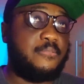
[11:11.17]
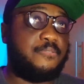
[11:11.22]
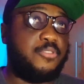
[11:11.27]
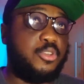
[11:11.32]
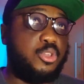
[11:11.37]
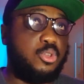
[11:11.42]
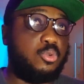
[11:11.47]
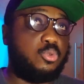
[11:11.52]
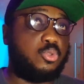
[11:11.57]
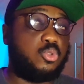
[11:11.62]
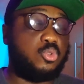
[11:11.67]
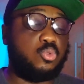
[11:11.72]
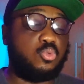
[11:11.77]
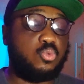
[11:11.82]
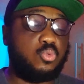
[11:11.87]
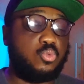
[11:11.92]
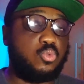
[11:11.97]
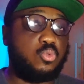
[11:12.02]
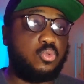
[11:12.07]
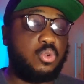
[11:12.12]
for you
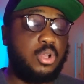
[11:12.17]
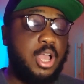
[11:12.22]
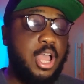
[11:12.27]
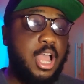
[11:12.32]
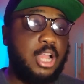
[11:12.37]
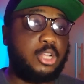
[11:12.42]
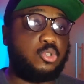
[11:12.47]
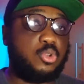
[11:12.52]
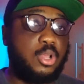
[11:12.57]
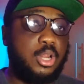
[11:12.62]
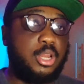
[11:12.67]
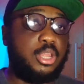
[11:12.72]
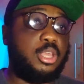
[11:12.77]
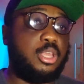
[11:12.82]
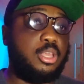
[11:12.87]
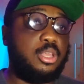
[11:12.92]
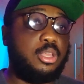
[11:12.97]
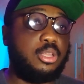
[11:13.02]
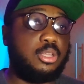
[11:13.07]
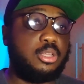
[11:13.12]
to
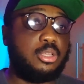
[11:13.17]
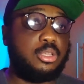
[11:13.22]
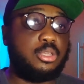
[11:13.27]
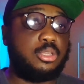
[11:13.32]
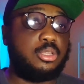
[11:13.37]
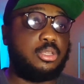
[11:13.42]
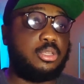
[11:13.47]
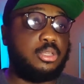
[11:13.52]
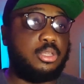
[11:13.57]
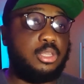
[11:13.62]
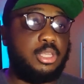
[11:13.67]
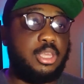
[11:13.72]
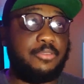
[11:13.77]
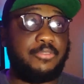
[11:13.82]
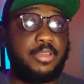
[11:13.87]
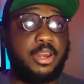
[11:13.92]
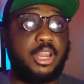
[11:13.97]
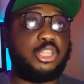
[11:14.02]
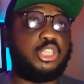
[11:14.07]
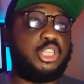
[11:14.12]
actually give
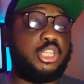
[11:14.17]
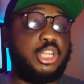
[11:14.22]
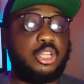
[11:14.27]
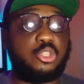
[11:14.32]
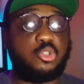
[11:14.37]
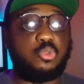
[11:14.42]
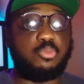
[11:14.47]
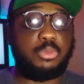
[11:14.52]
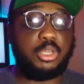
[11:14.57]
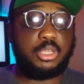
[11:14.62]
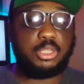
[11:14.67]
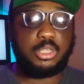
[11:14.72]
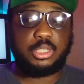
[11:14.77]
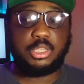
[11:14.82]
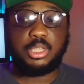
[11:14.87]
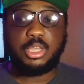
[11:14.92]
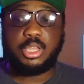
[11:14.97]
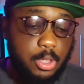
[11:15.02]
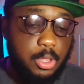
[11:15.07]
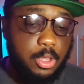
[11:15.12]
an engineer to mix.
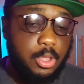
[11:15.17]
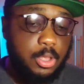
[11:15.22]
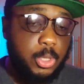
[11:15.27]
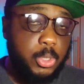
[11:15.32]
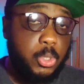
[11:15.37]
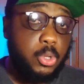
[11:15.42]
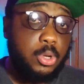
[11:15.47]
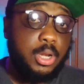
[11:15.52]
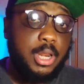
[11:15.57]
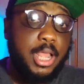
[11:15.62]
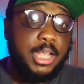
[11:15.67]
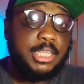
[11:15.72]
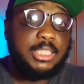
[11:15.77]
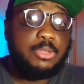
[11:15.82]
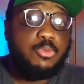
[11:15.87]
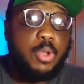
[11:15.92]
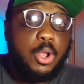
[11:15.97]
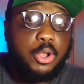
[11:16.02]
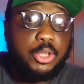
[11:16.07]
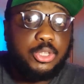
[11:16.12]
So the next
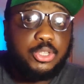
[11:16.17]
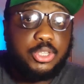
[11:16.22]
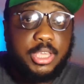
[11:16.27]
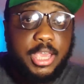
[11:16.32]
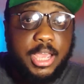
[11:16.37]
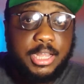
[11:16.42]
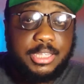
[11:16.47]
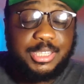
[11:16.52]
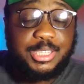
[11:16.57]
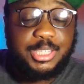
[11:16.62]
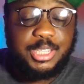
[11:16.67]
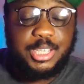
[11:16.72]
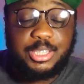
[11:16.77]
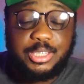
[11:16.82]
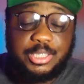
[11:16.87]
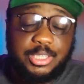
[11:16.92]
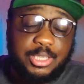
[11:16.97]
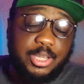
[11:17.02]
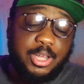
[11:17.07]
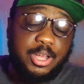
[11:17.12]
thing we're going to get
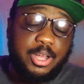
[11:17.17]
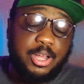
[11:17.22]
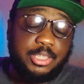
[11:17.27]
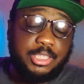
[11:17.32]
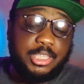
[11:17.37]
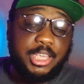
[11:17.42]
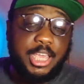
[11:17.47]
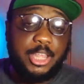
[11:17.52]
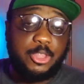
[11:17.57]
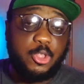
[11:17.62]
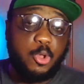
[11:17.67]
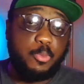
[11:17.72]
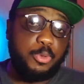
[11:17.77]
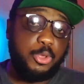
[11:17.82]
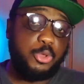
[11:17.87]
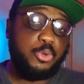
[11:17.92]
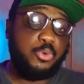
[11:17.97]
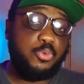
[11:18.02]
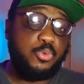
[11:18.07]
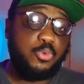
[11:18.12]
is a
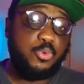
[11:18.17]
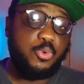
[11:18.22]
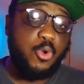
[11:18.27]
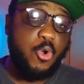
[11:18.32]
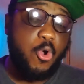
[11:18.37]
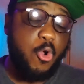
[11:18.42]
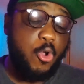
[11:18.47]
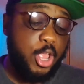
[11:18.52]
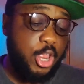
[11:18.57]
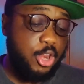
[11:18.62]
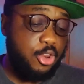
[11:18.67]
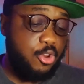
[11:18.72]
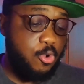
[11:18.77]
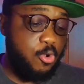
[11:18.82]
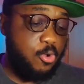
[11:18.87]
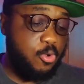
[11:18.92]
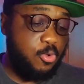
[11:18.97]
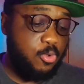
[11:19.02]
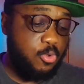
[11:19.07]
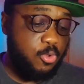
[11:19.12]
DAW or a
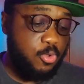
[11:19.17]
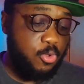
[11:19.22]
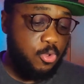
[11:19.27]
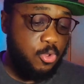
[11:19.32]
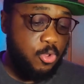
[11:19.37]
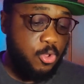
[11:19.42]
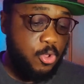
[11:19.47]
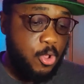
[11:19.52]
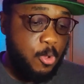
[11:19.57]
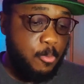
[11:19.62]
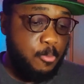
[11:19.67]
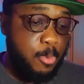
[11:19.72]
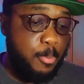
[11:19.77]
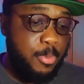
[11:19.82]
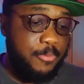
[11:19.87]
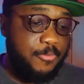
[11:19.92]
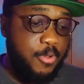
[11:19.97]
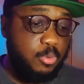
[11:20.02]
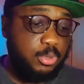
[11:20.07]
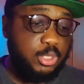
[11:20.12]
DAW. But
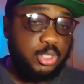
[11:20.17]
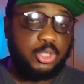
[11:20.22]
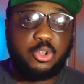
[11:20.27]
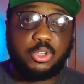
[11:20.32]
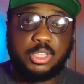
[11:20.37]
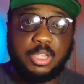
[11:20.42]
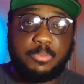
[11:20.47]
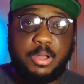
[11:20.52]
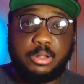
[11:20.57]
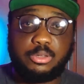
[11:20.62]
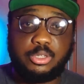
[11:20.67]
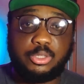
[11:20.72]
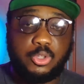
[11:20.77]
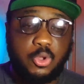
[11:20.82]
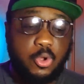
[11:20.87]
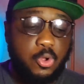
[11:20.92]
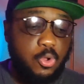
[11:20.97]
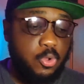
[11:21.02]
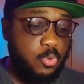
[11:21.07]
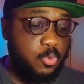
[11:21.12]
before we discuss about the
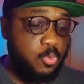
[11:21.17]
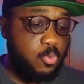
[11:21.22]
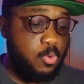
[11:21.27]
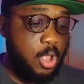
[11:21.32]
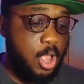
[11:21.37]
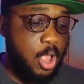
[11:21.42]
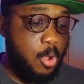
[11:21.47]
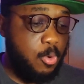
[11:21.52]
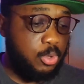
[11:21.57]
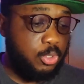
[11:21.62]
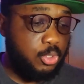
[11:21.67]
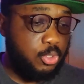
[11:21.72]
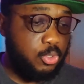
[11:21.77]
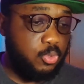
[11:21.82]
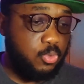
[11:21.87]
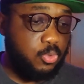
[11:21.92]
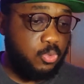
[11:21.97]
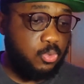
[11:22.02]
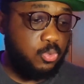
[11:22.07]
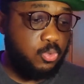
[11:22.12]
DAW, I want
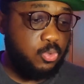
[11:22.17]
to